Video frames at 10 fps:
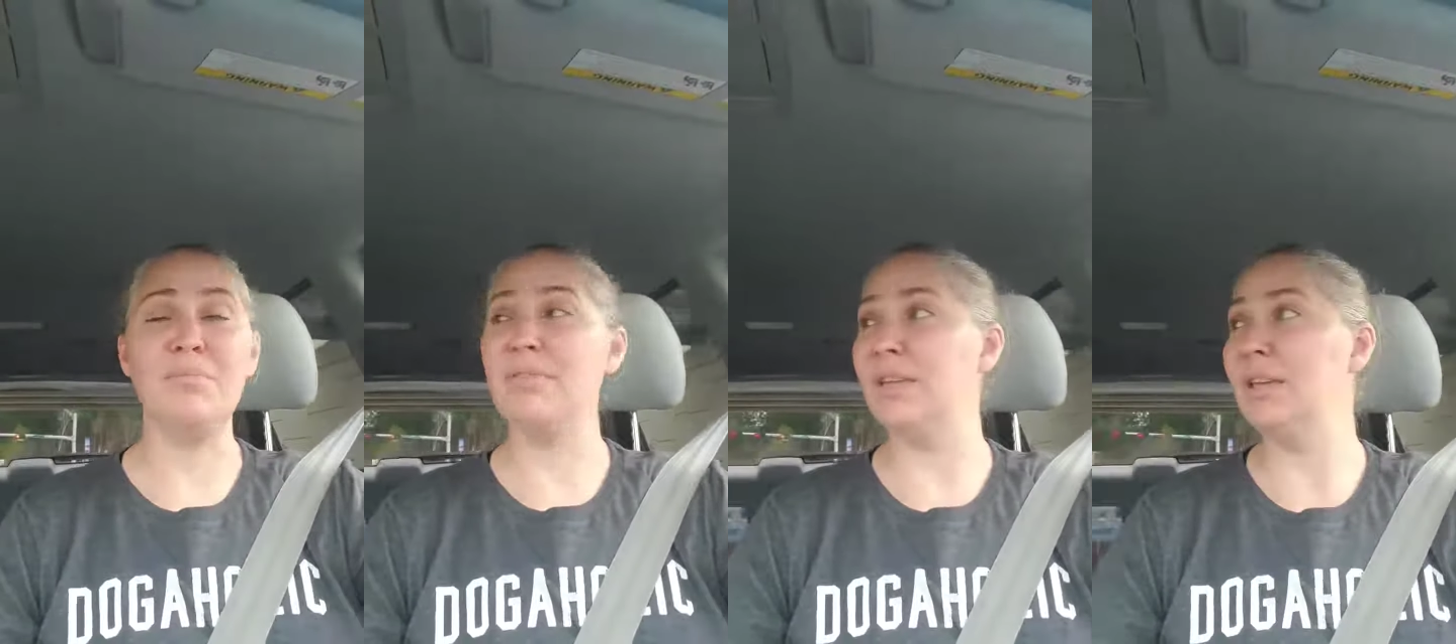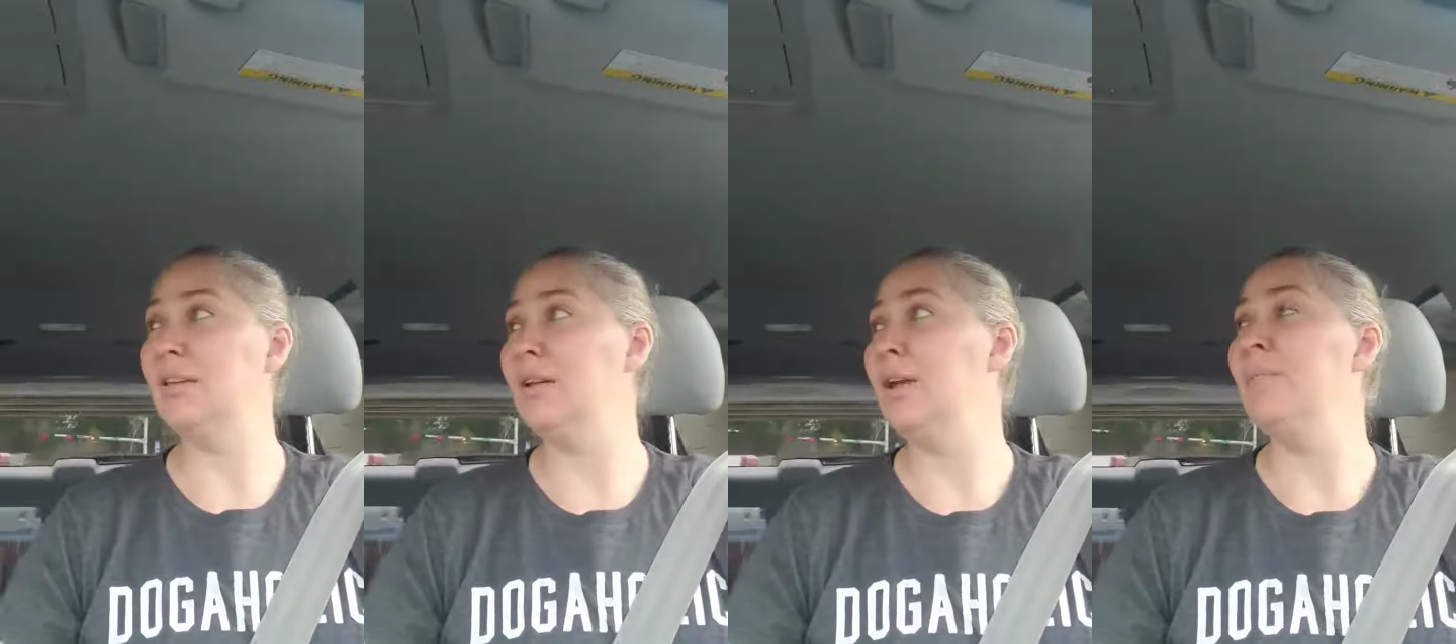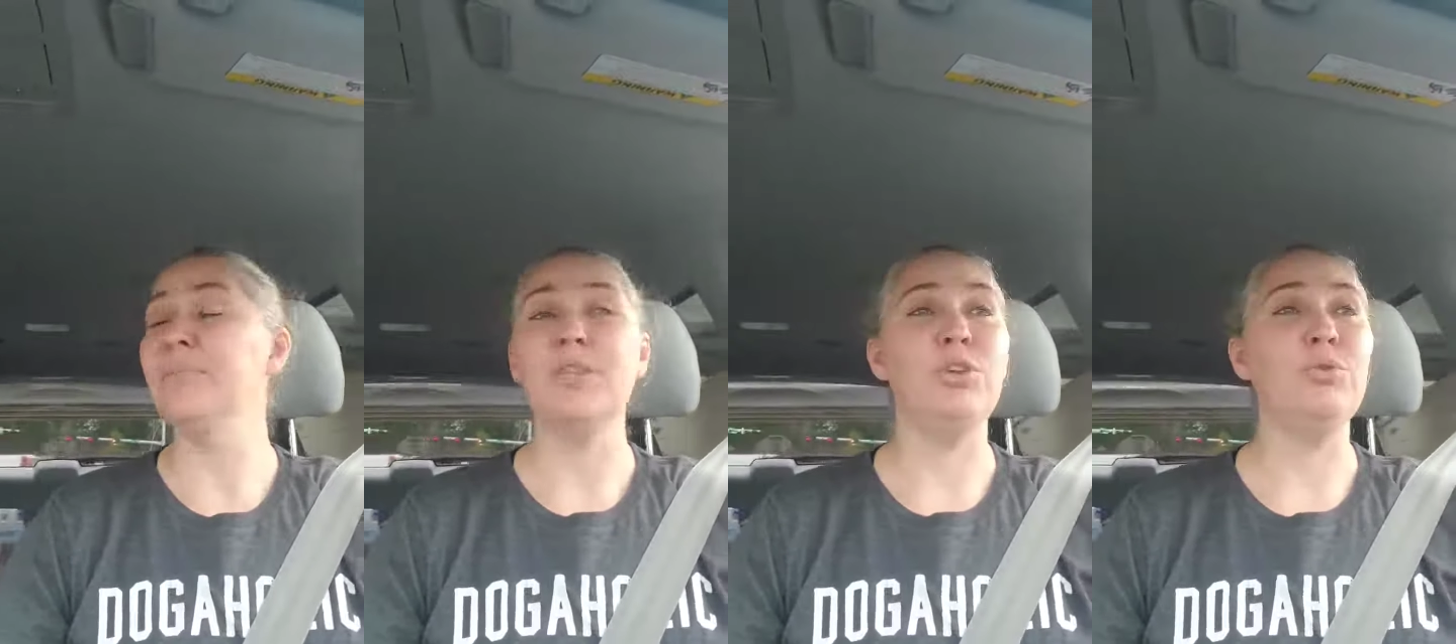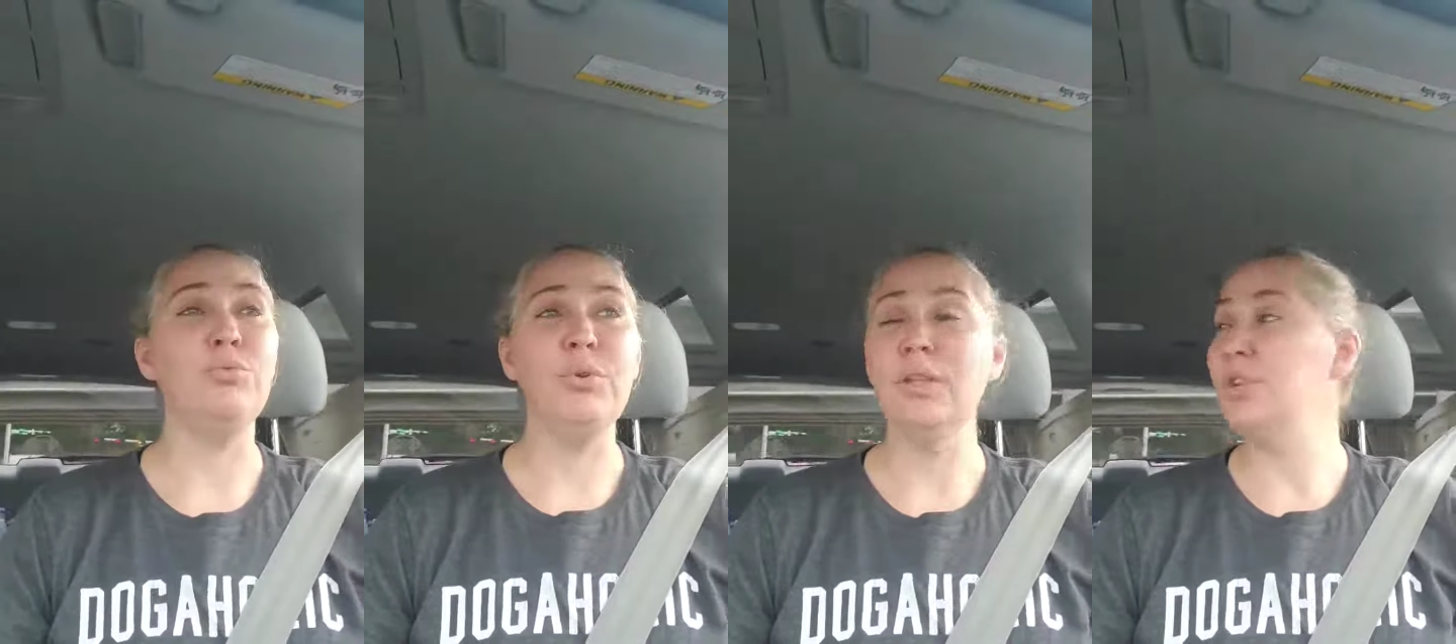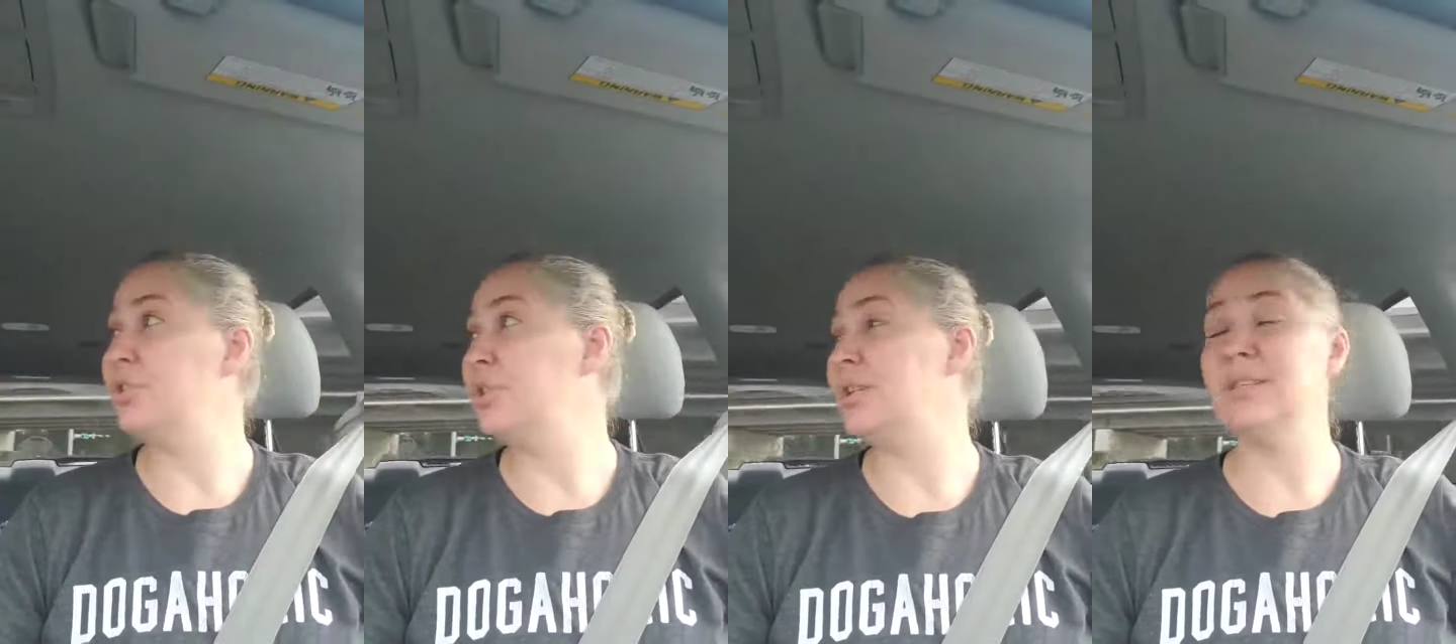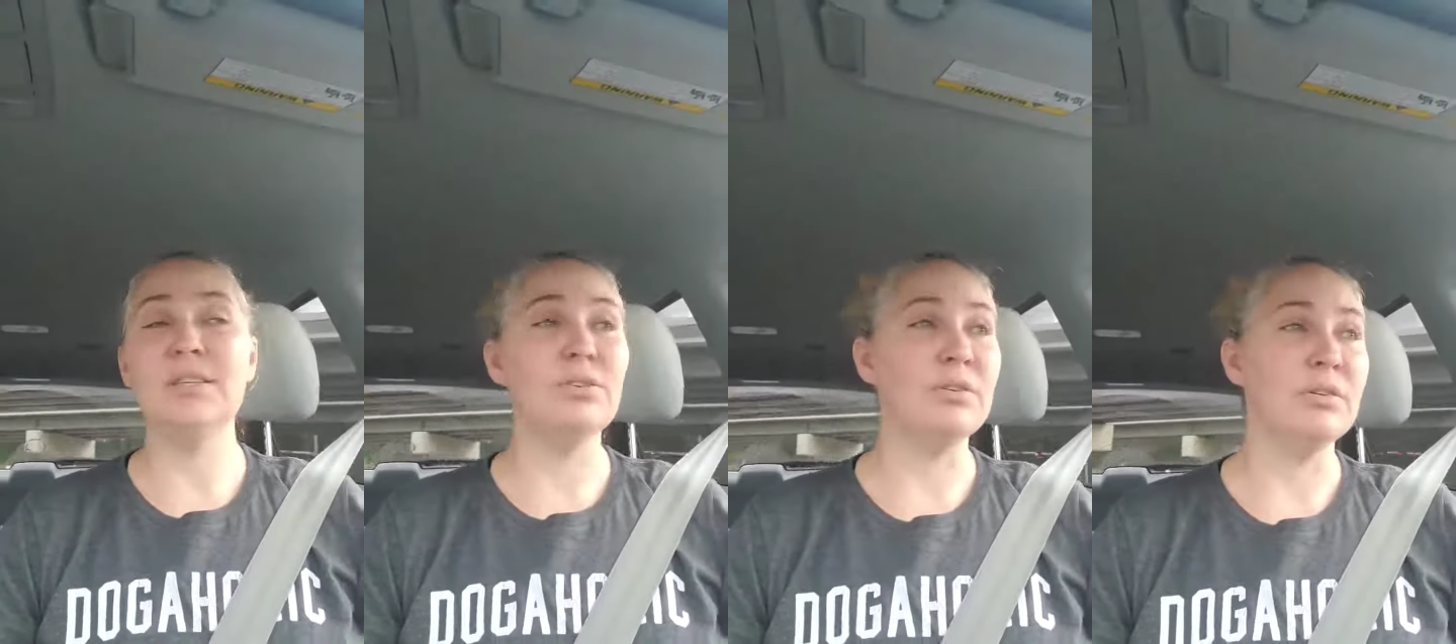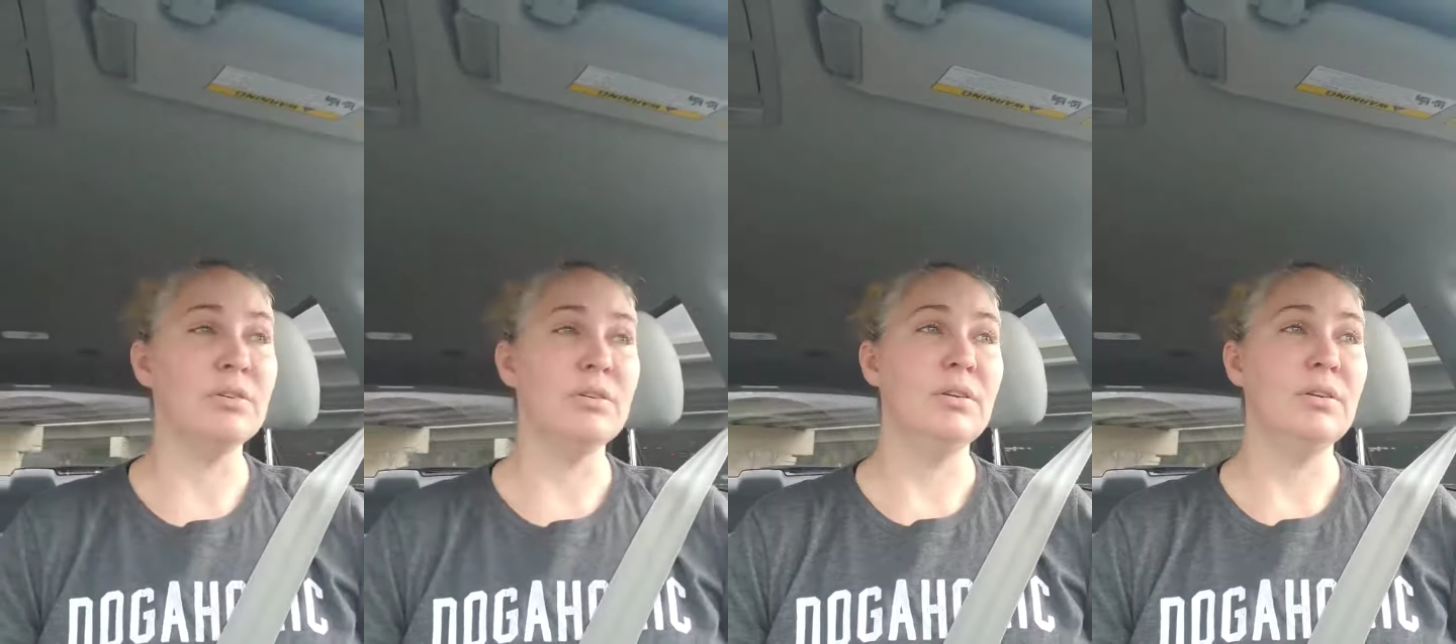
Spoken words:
something, you really should consider,